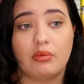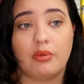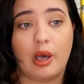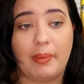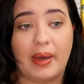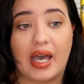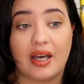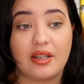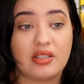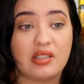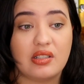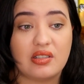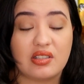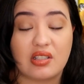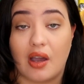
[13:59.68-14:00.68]
about
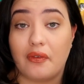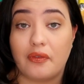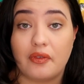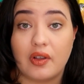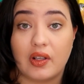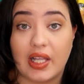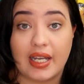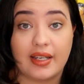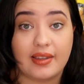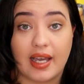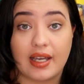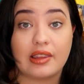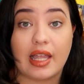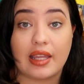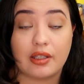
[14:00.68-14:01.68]
stuff like
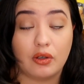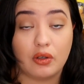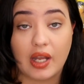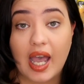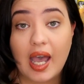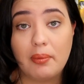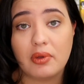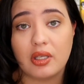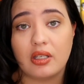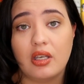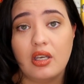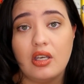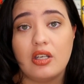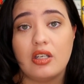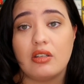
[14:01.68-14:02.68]
that could happen.
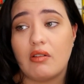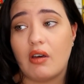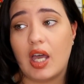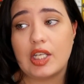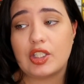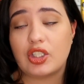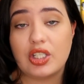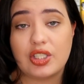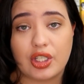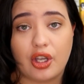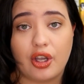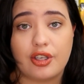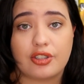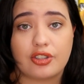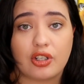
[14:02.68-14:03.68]
As she's a
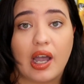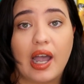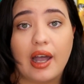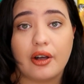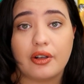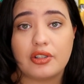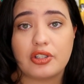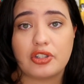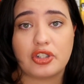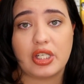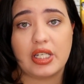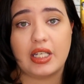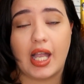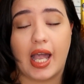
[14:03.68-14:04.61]
cursed child, she